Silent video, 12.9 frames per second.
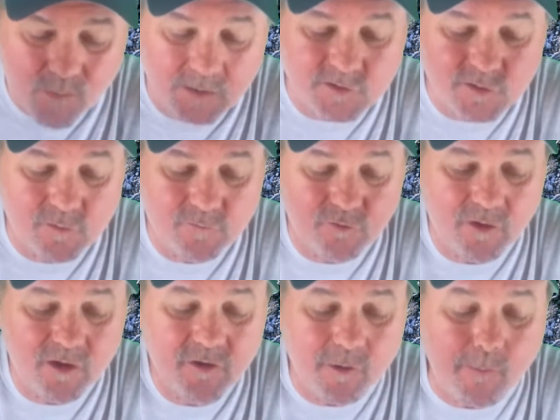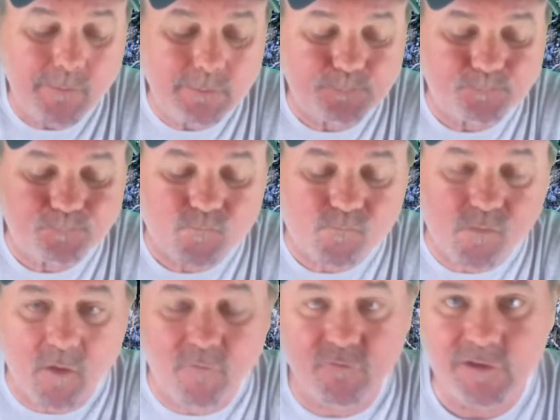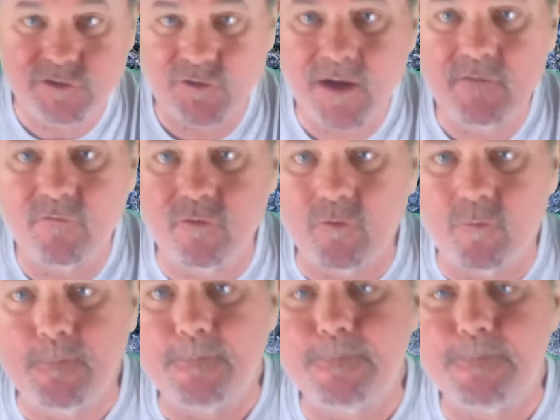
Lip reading: So if you're into freeze-dried food,